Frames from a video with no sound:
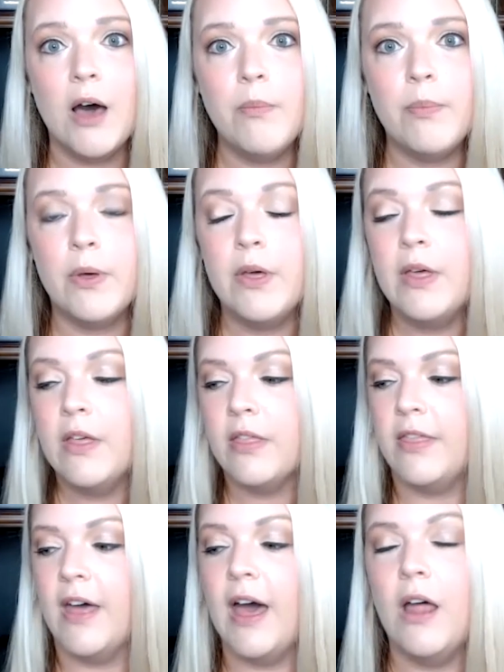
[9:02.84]
up,
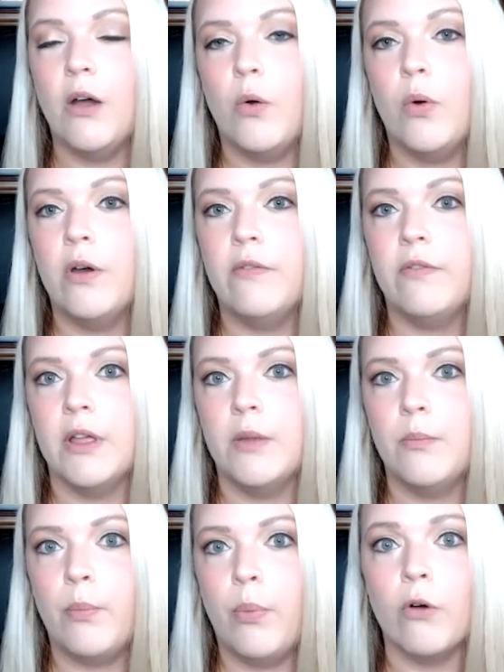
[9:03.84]
that
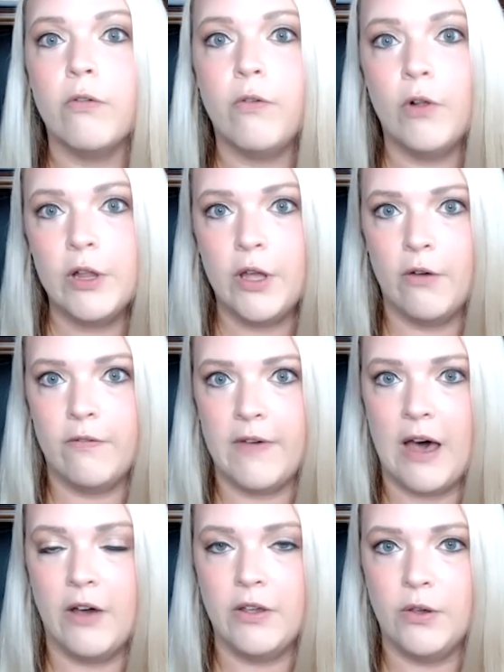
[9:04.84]
equivalent portfolio
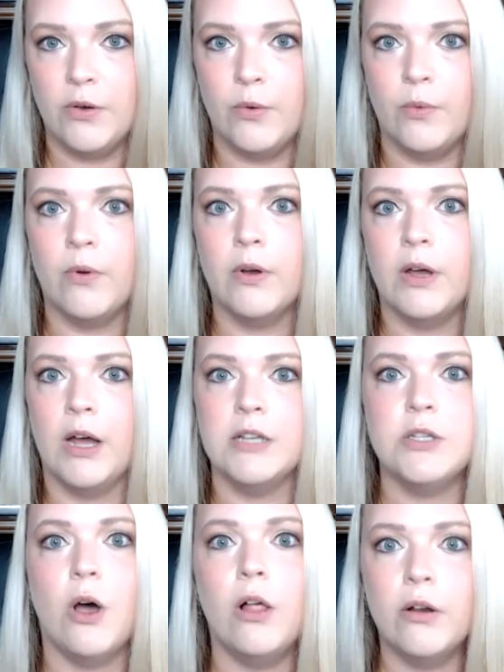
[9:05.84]
value
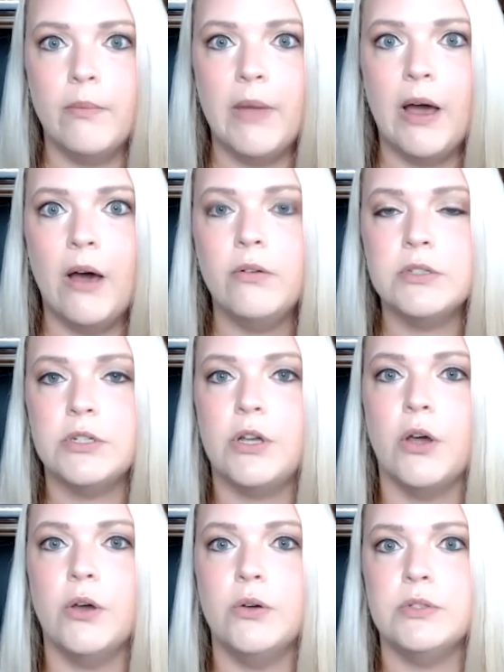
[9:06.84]
dollar amount
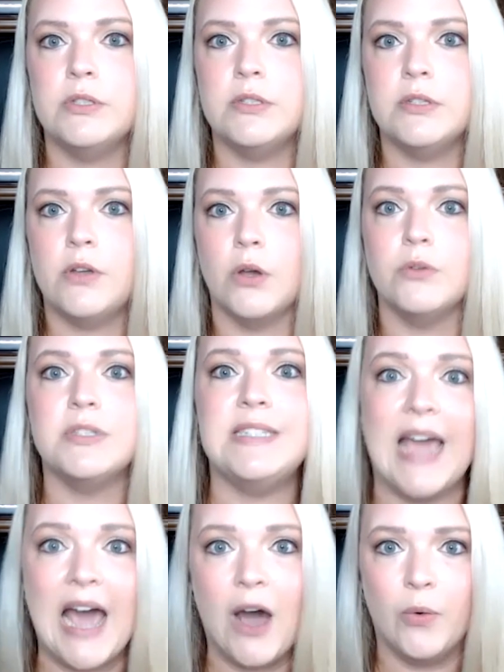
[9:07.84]
goes
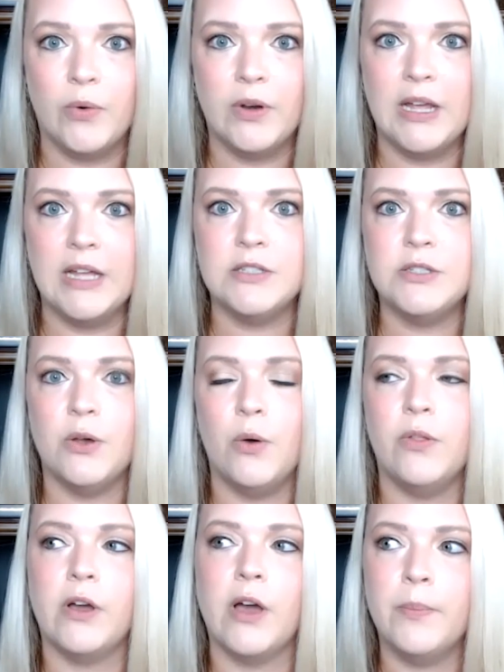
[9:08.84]
down. And so
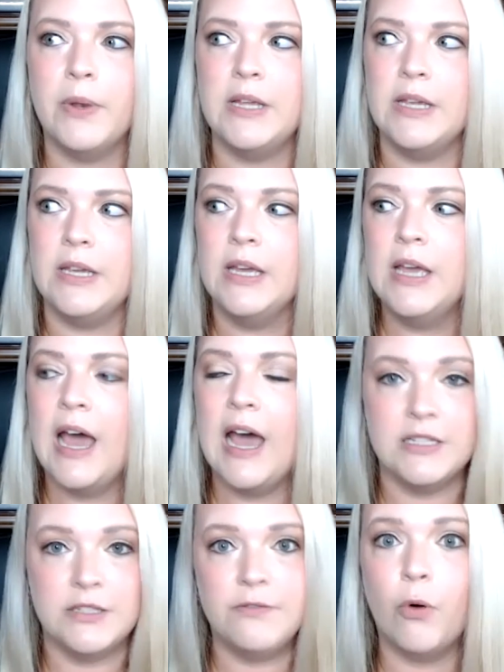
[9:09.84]
the company
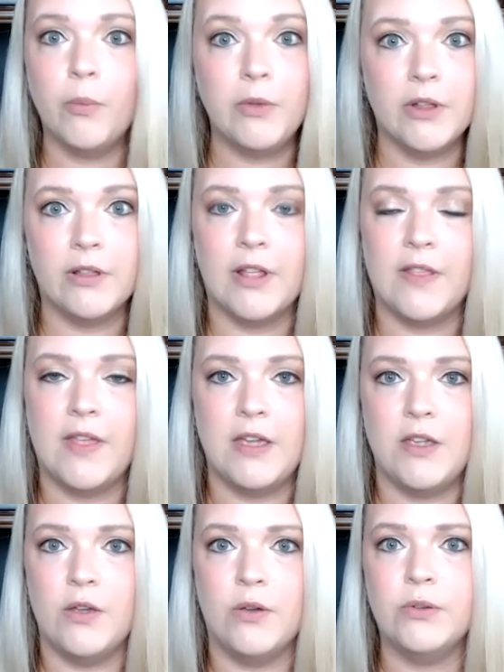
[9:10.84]
has a formula that they
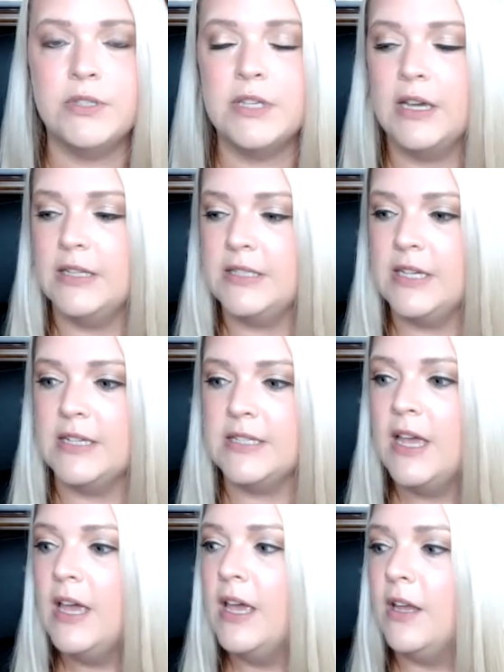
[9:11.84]
use and says,
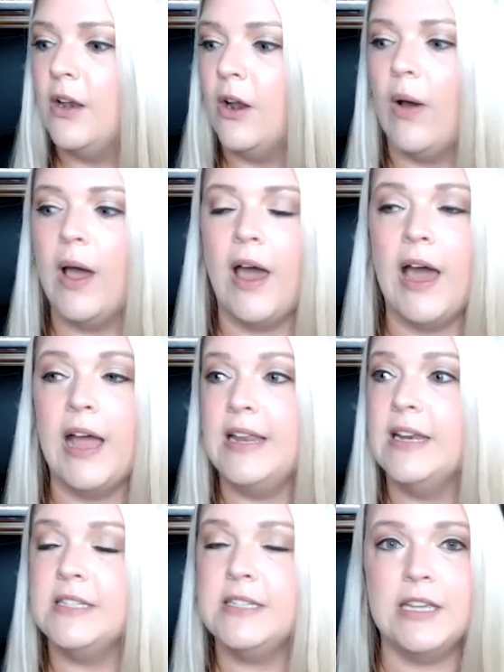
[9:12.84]
I
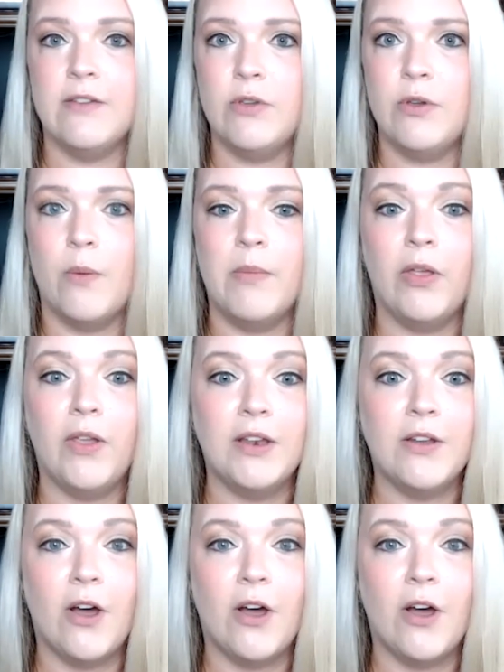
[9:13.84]
needed to give you $1 million